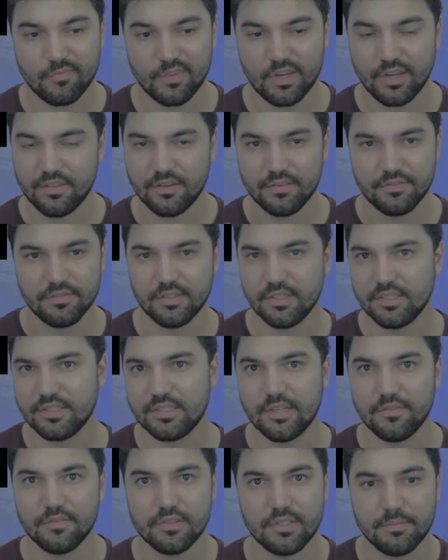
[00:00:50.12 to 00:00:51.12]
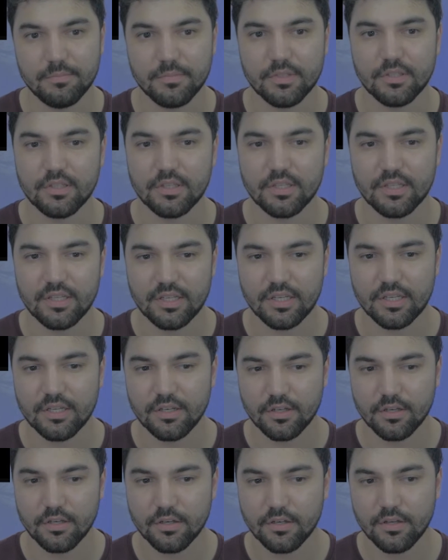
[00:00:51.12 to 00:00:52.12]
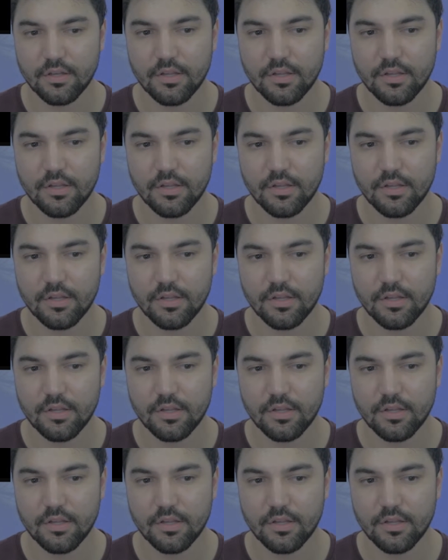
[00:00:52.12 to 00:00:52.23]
I think for like $17 million a year.